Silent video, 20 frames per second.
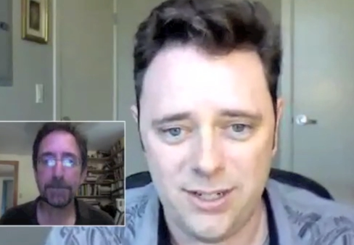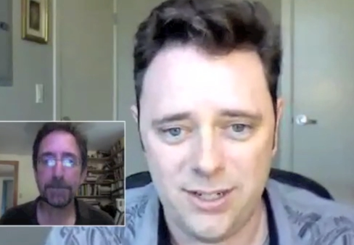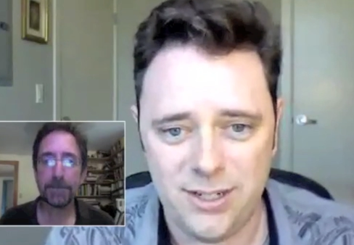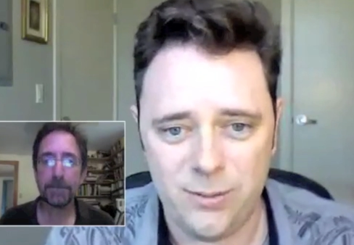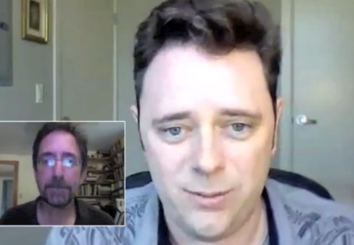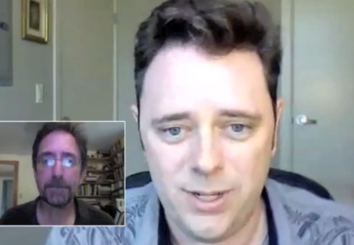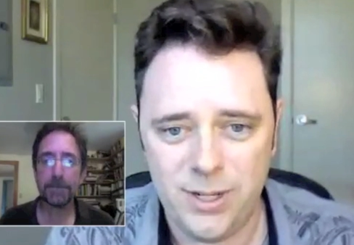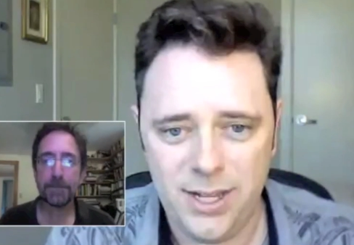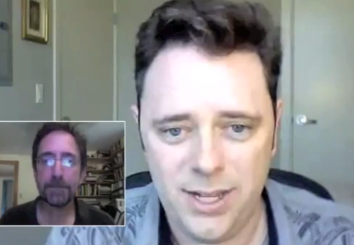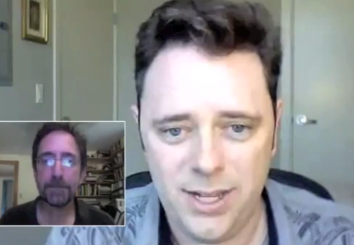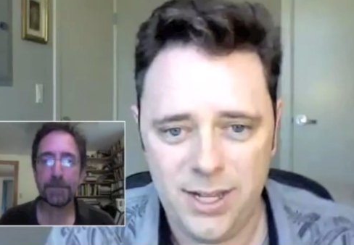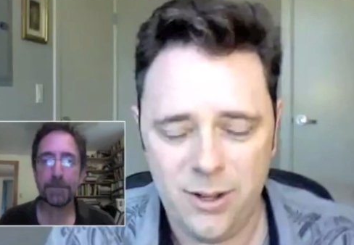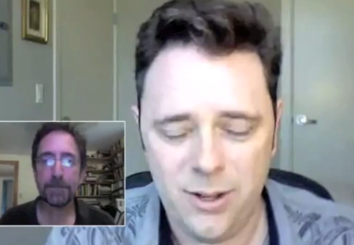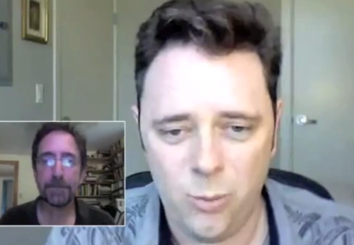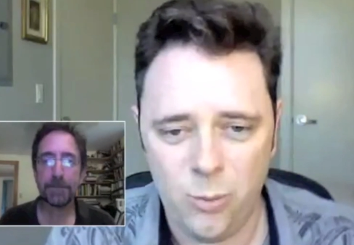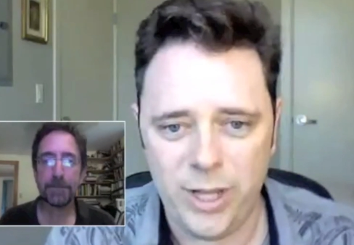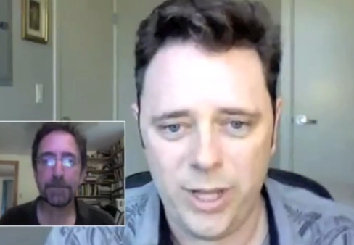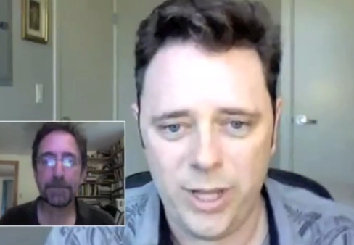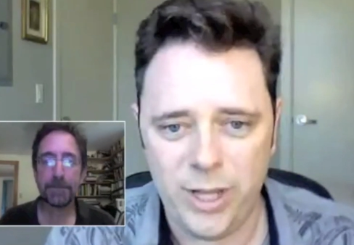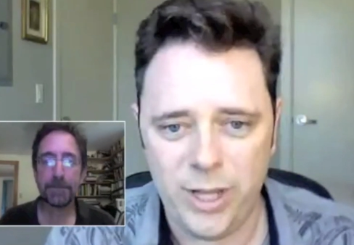Speaker 1: you know,
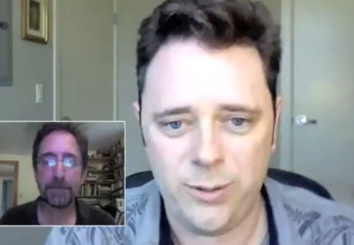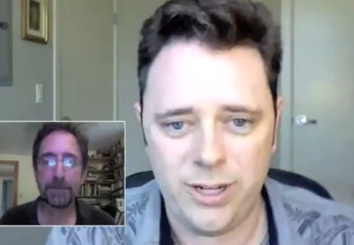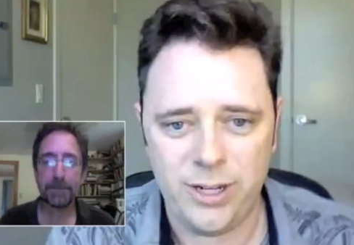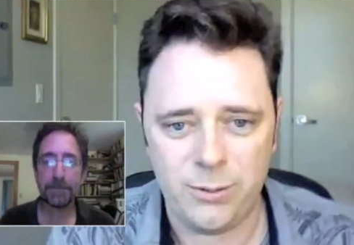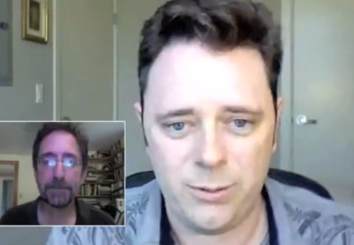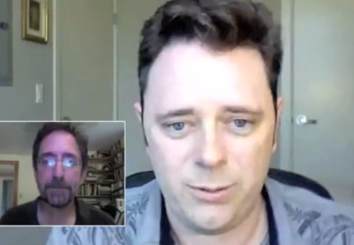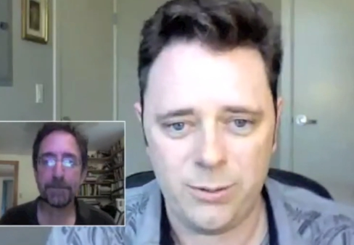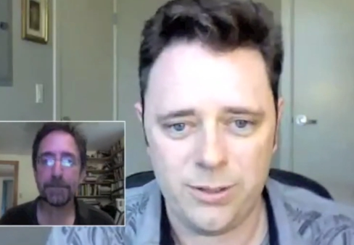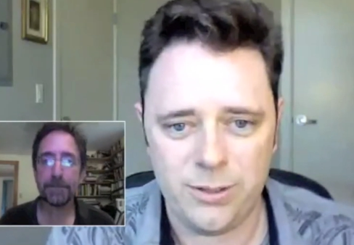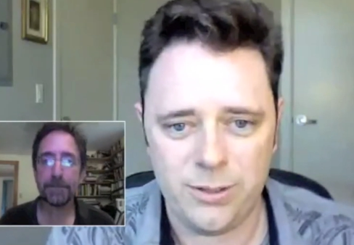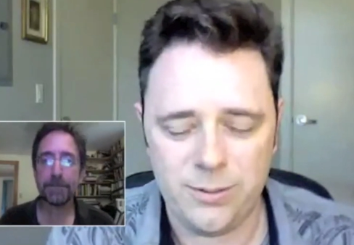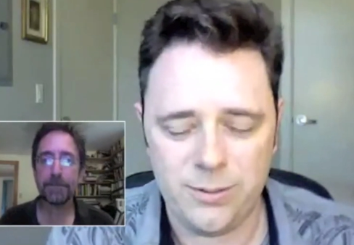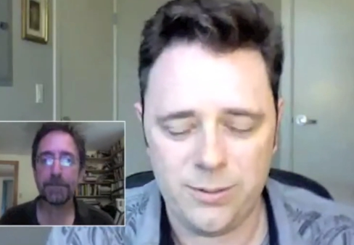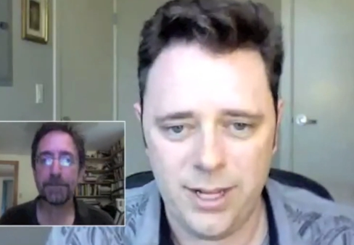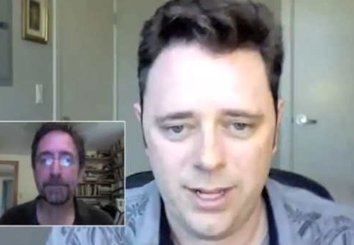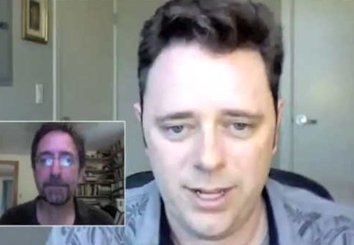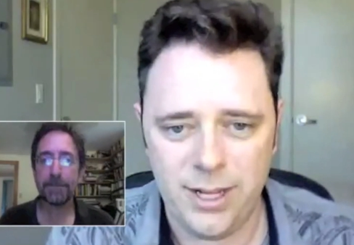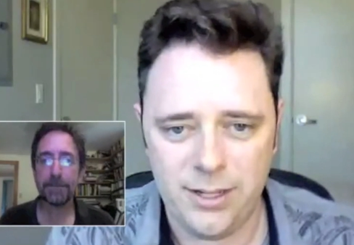whether there were uh,